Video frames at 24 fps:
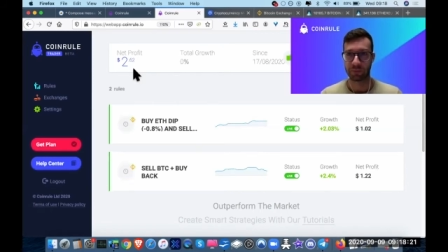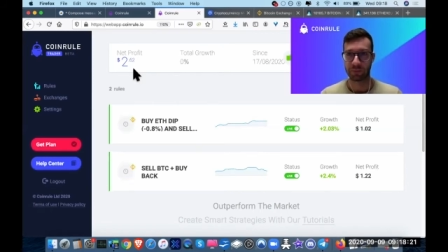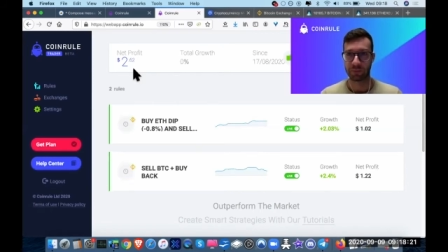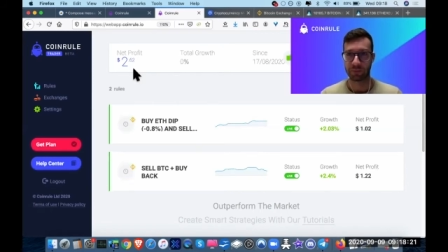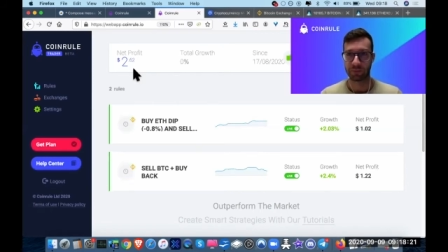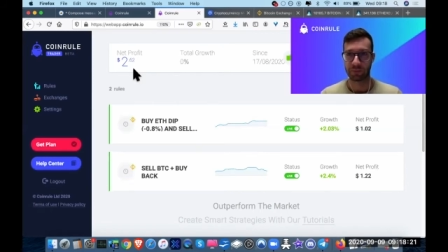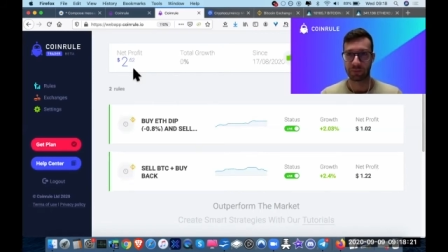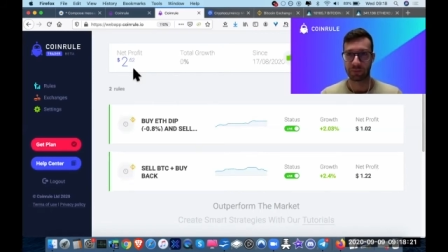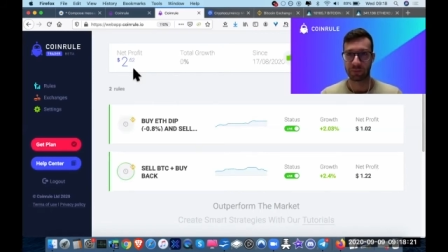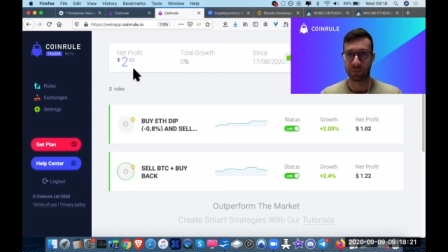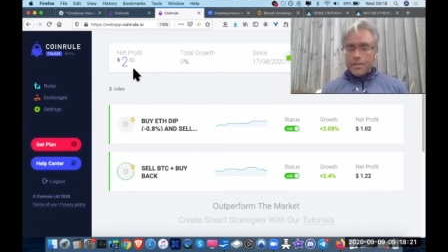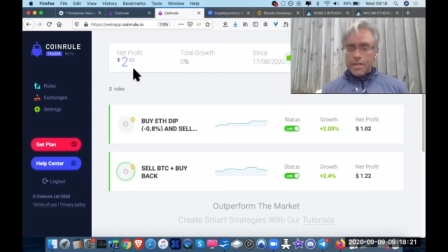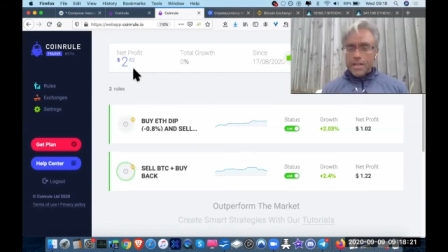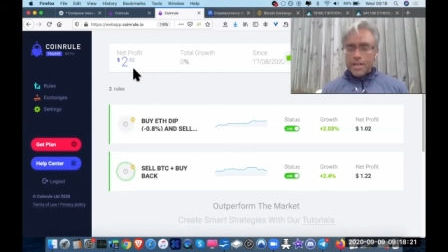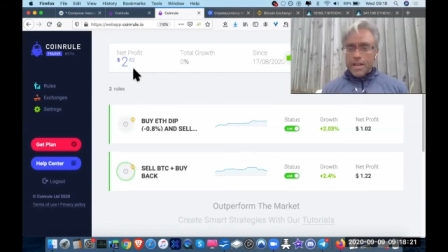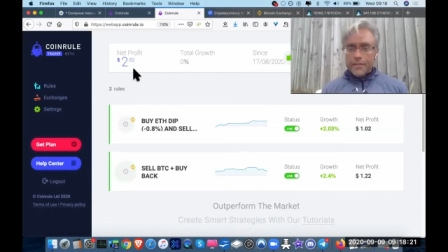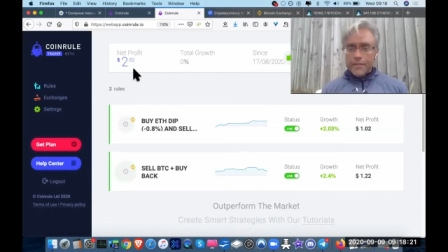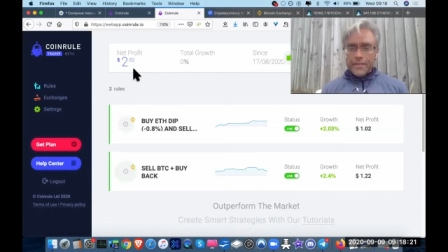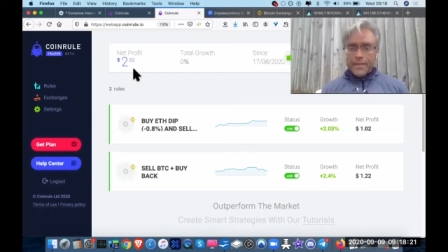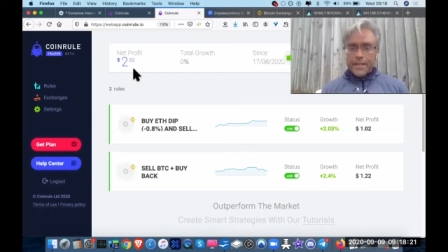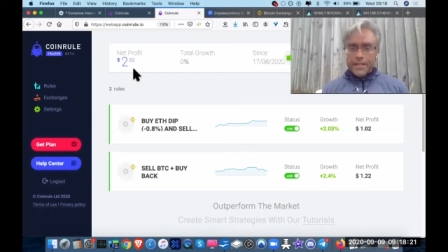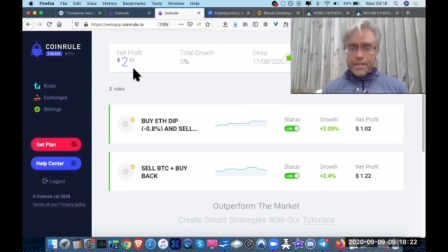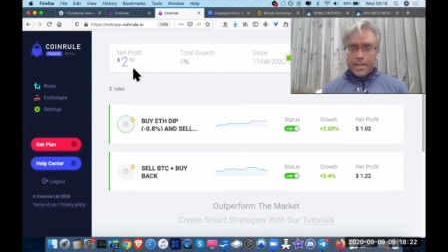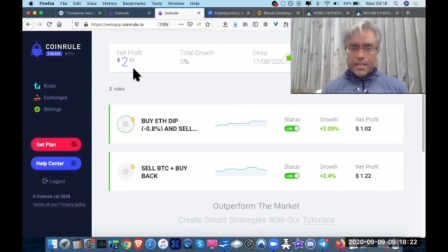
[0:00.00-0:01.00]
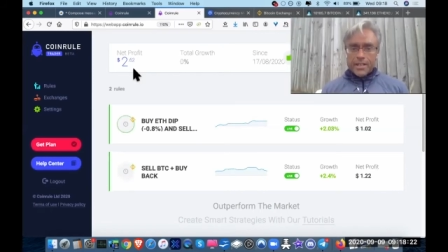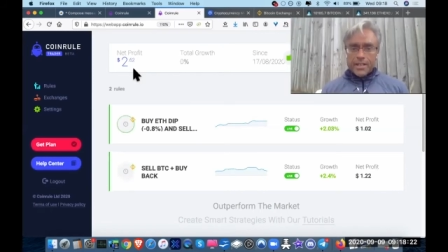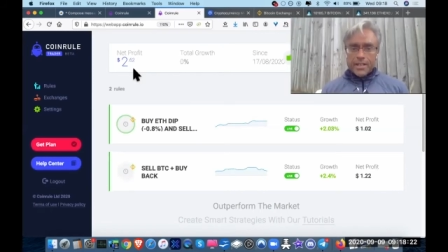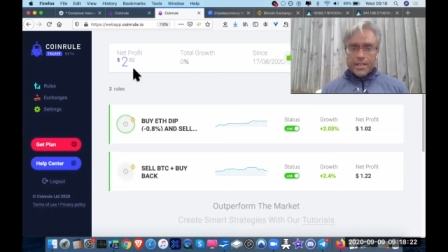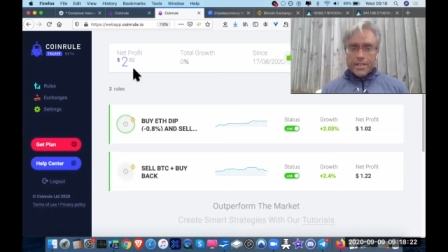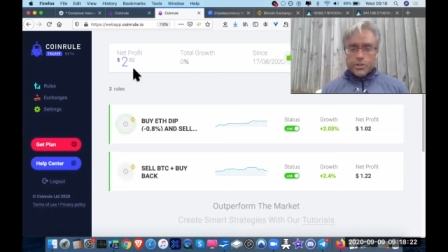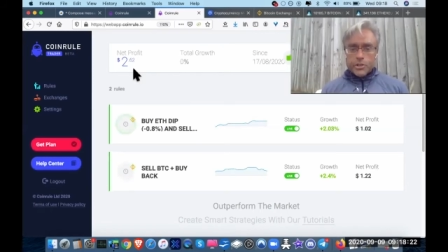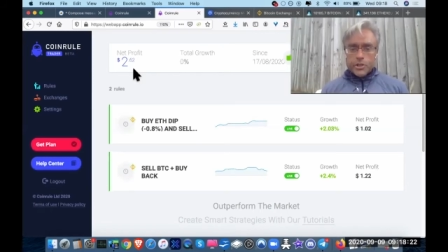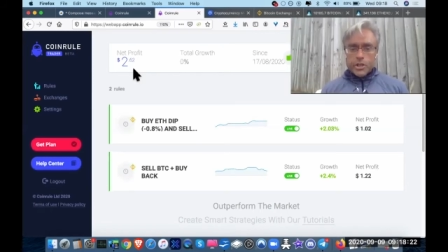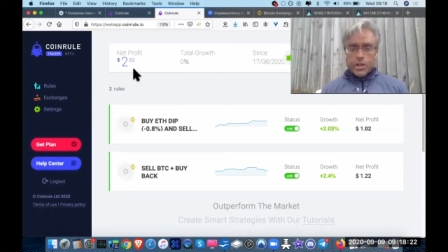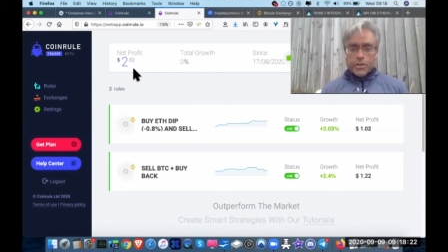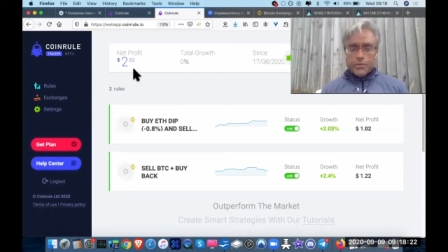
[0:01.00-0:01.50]
and every now and then I get a
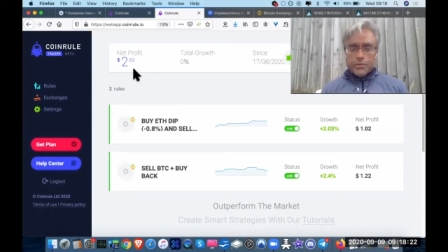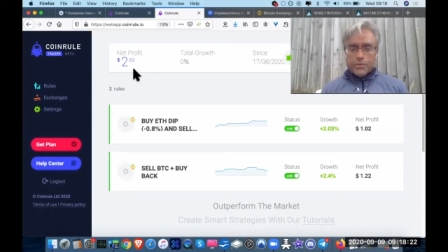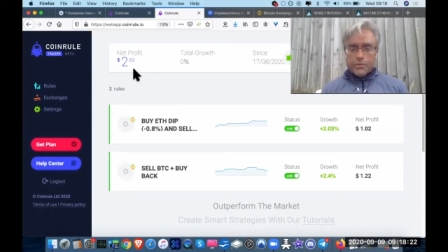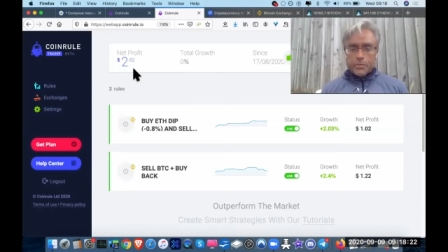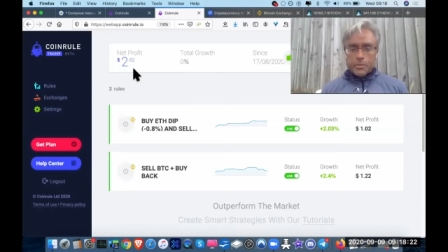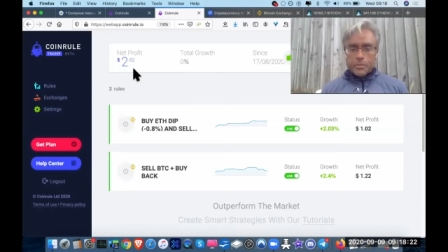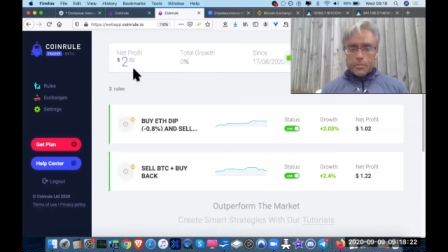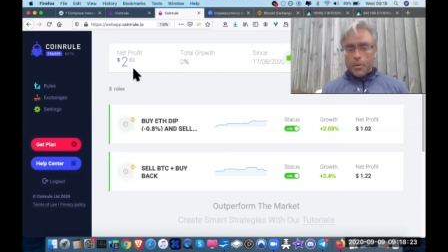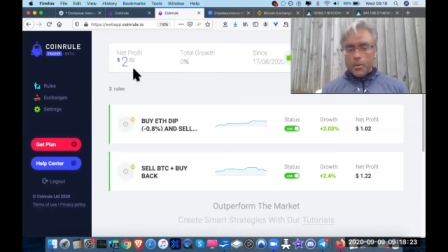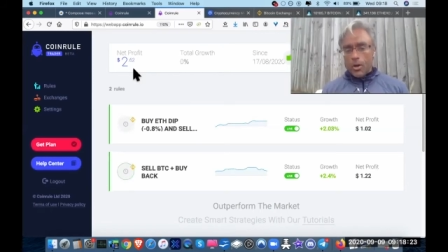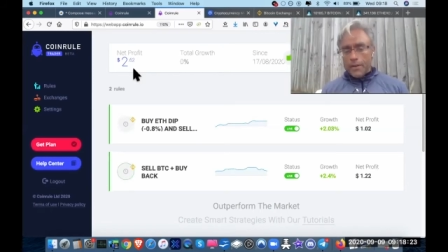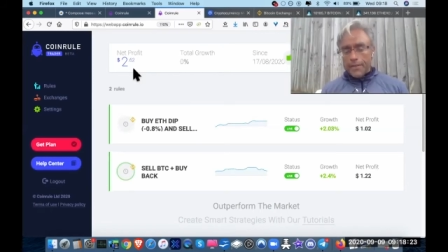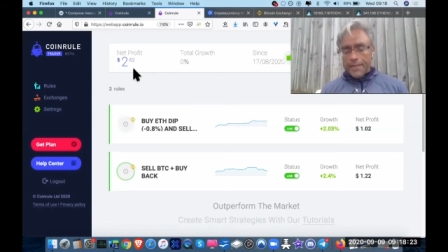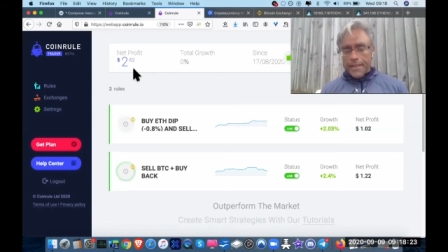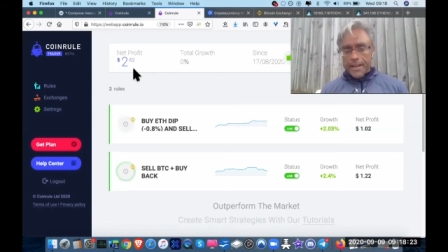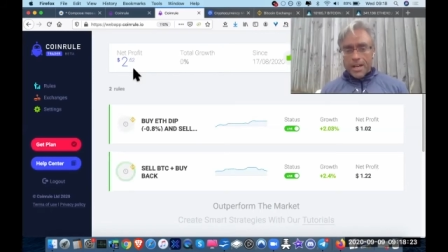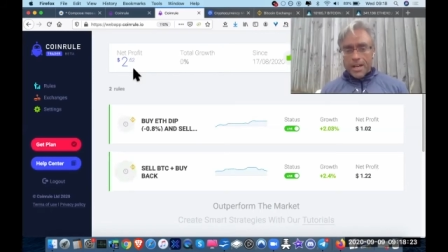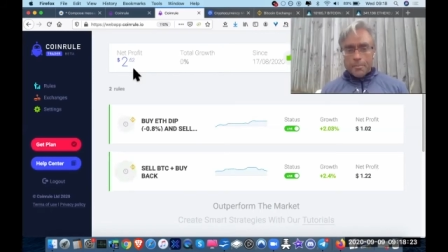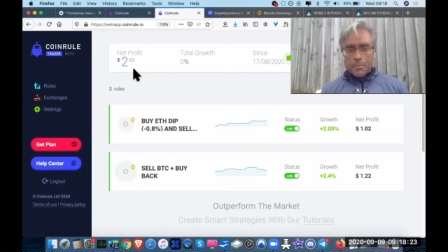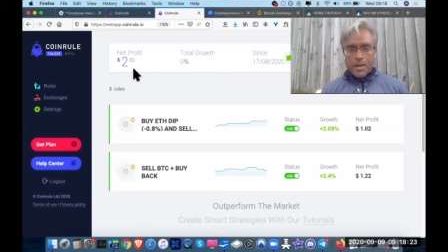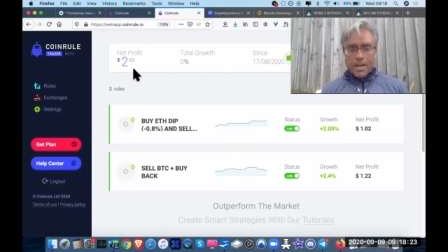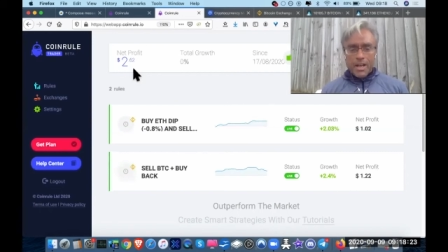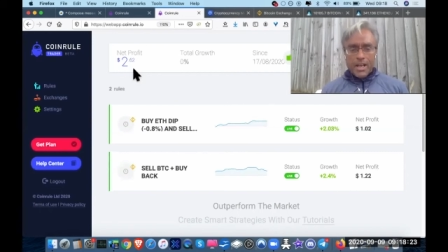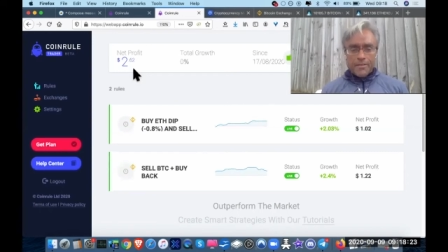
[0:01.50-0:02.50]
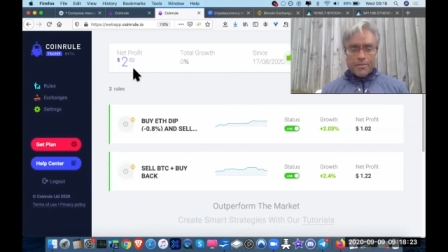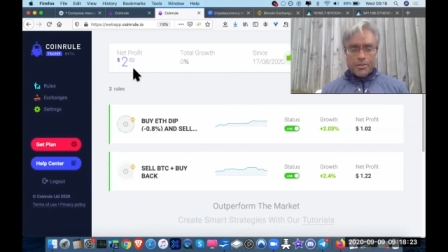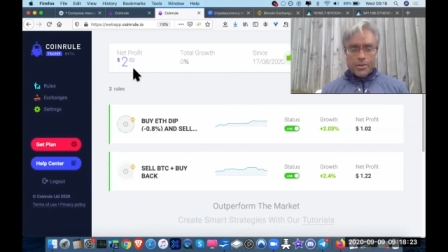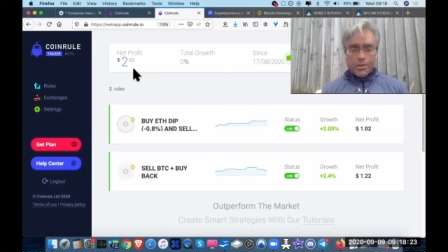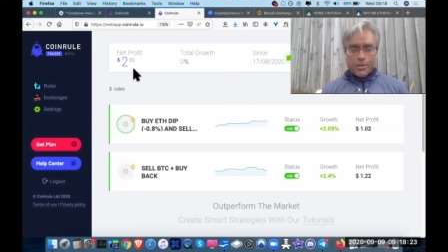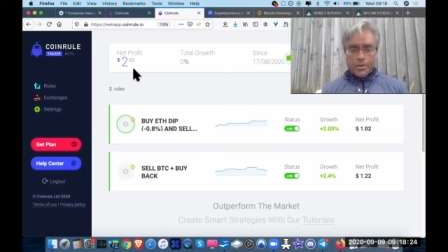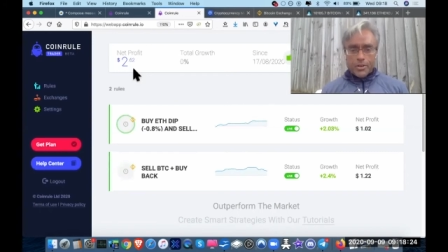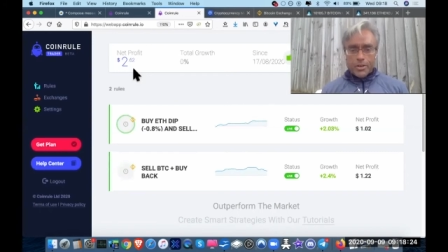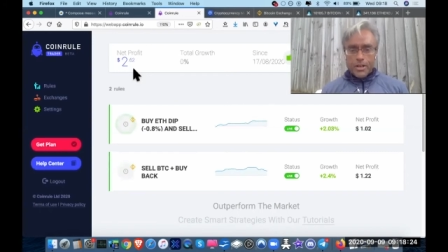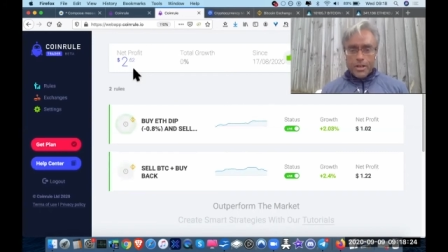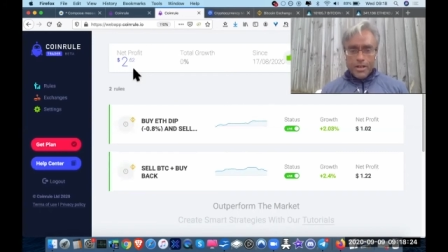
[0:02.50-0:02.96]
trigger from the bot, and then I might have a look.